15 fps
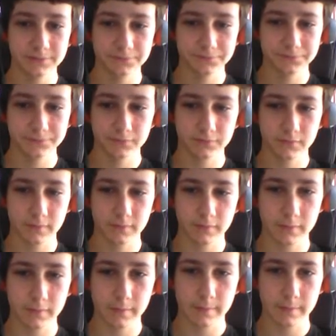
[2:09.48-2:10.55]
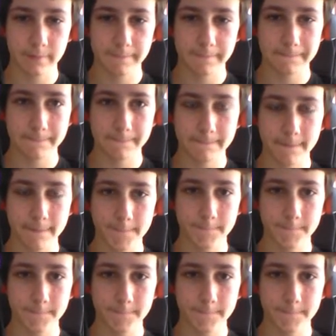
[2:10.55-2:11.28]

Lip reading: (silence)